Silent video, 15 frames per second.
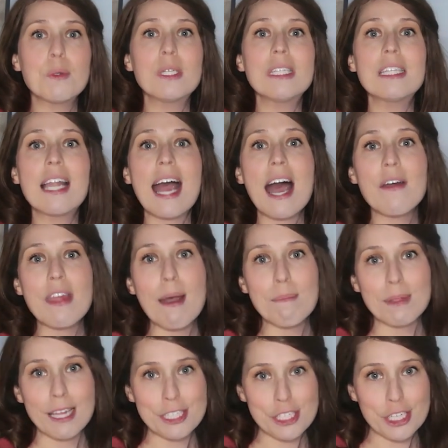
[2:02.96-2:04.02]
to allow that
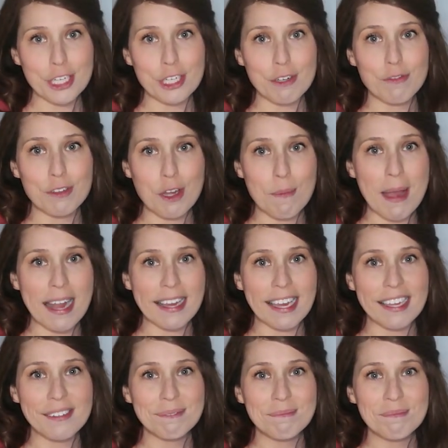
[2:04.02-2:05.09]
blood sugar to flow back
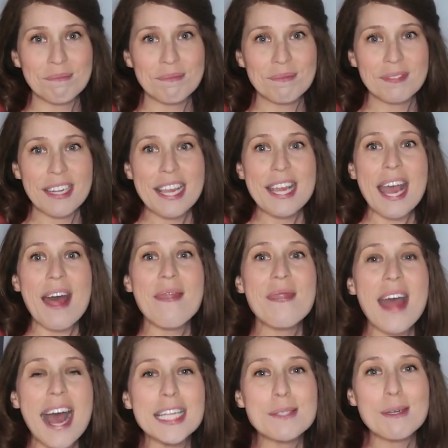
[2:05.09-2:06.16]
in.
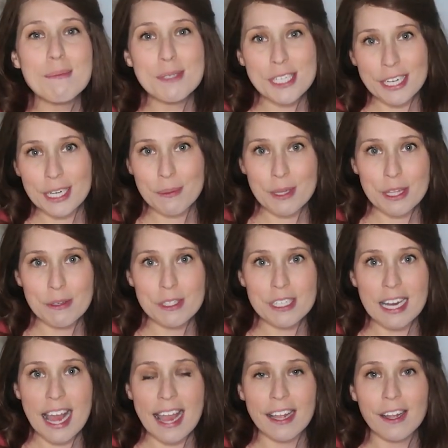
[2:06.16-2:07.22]
And that's what I'm sharing with you
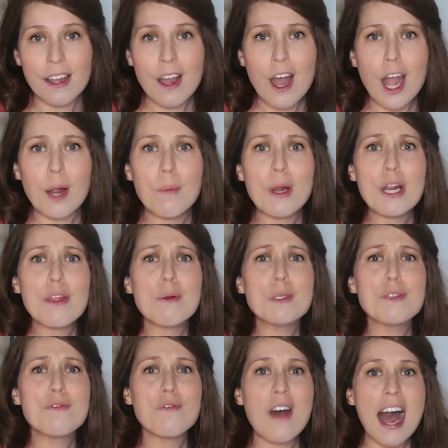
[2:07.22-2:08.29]
today, are what are
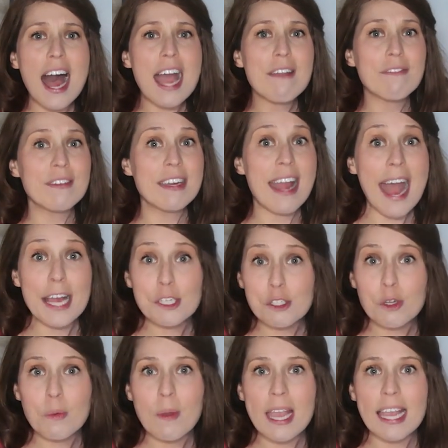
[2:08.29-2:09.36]
those 5
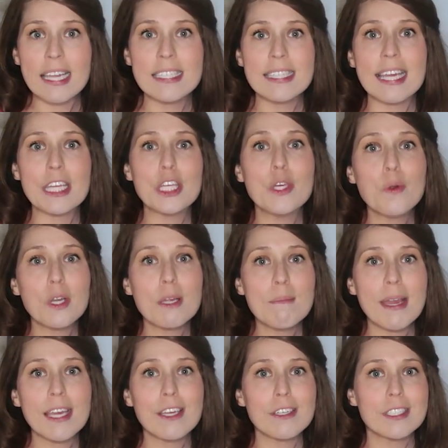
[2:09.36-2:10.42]
natural ways that you can
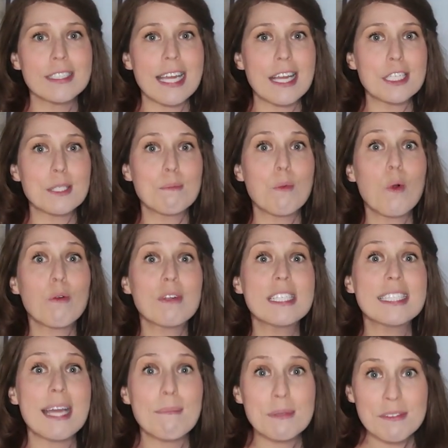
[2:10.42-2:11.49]
make your cells more
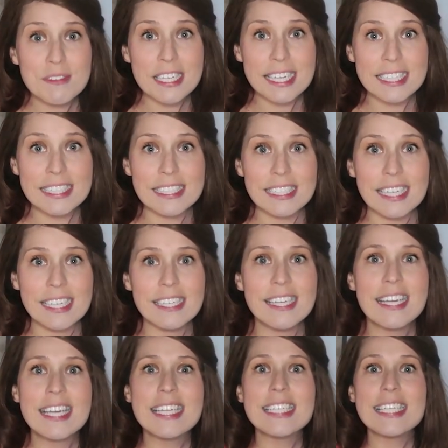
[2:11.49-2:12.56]
receptive to insulin
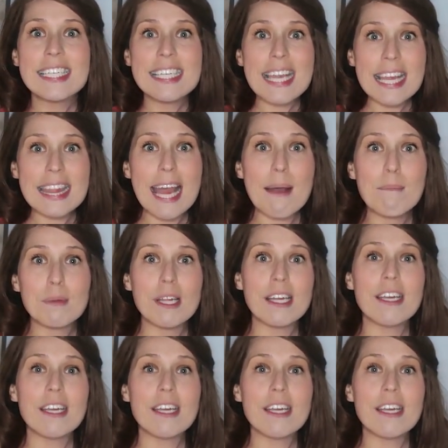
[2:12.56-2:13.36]
to get that